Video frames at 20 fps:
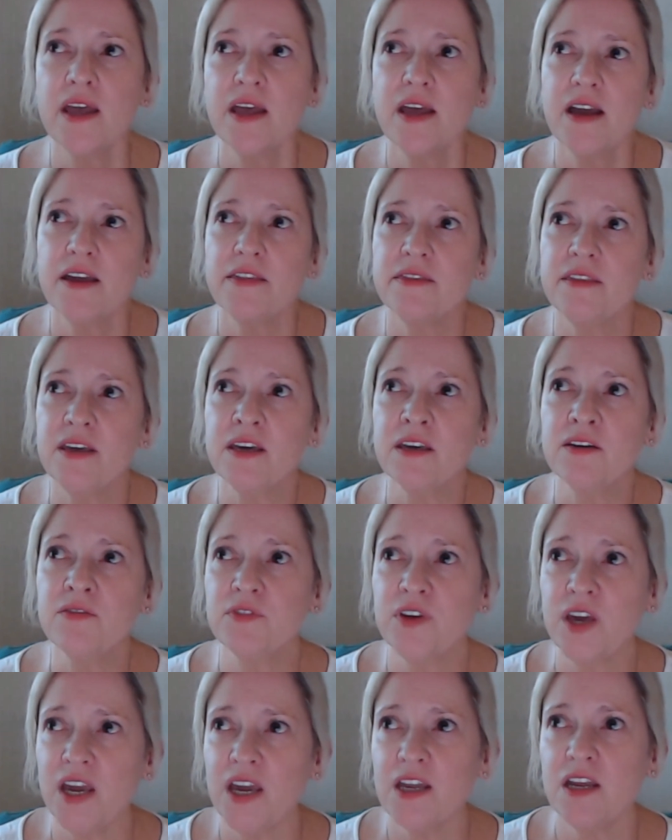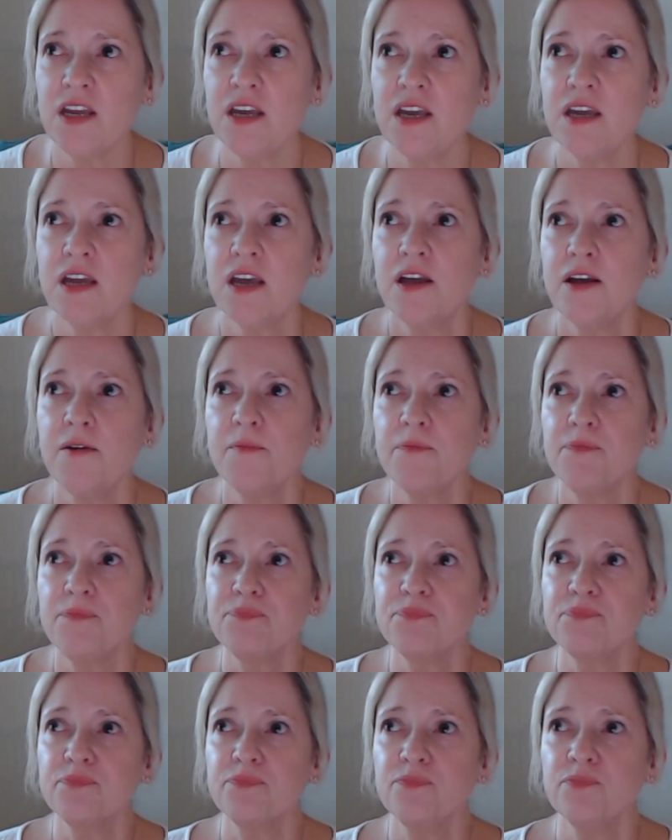I think if Katie
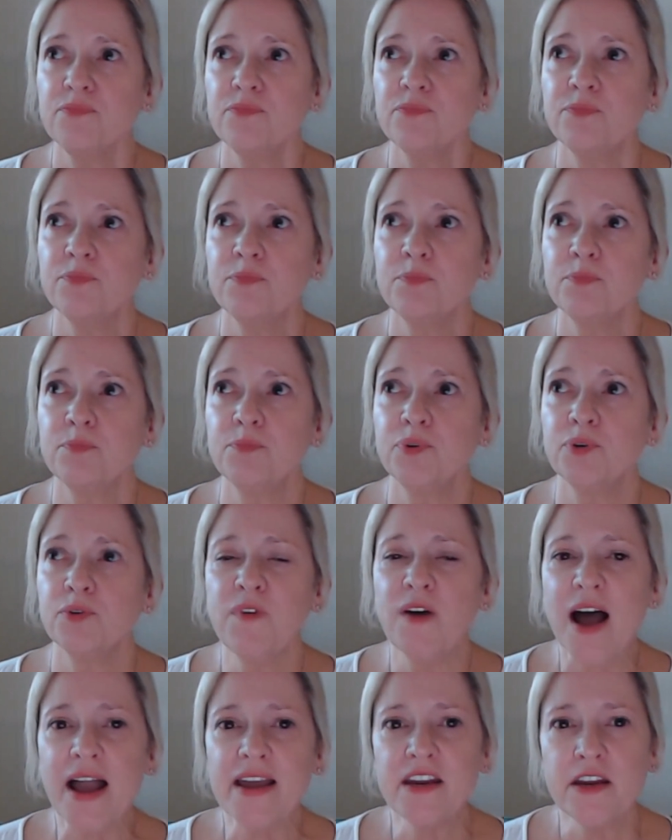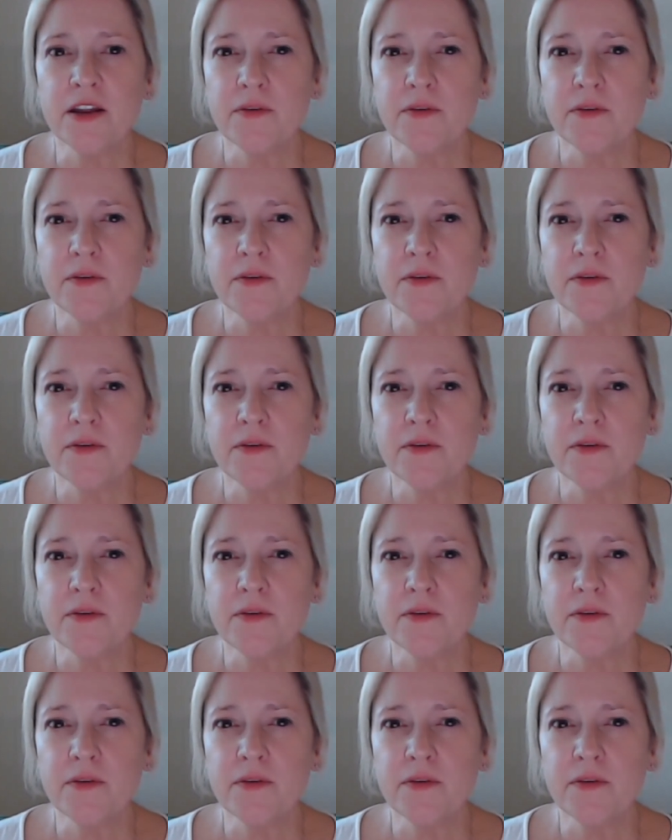provided